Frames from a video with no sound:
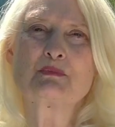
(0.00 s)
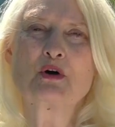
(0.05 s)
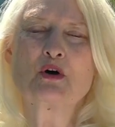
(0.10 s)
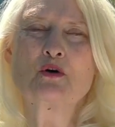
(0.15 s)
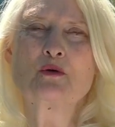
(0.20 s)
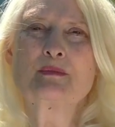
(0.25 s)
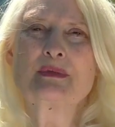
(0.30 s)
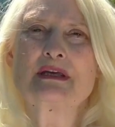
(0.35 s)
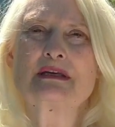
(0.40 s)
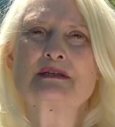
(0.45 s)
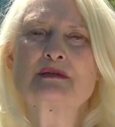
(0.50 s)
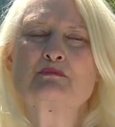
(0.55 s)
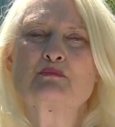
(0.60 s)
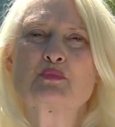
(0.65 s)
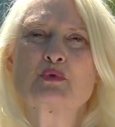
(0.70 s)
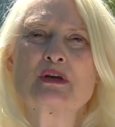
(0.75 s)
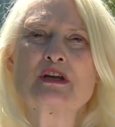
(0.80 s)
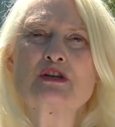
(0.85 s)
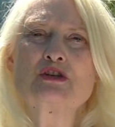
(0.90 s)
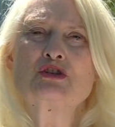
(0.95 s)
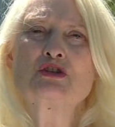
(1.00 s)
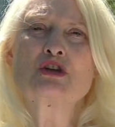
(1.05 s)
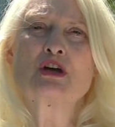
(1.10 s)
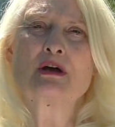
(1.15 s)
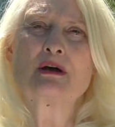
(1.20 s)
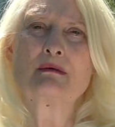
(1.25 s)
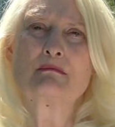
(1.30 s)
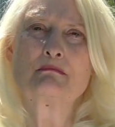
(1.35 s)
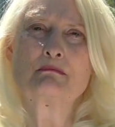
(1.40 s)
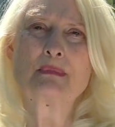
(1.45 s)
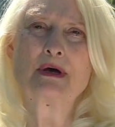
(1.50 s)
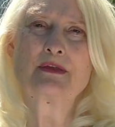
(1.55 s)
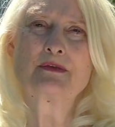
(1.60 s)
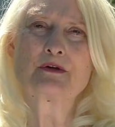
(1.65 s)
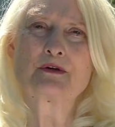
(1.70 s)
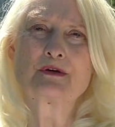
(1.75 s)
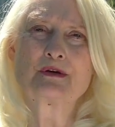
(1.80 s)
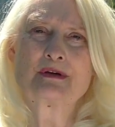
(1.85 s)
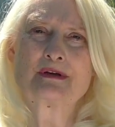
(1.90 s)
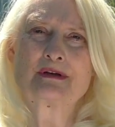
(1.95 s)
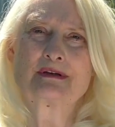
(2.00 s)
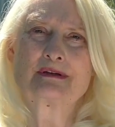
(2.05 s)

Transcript: poem is Bridge, Mother.